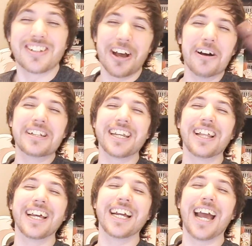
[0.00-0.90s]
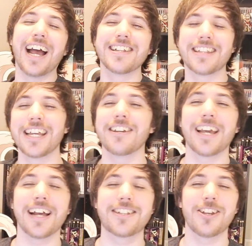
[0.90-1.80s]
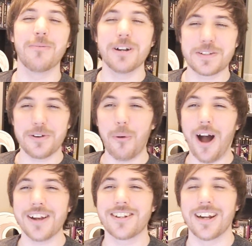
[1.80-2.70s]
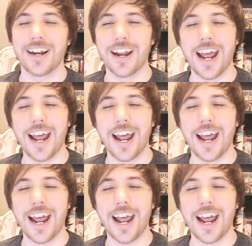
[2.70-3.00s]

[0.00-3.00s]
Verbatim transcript: So until then guys, thank you guys so much for watching.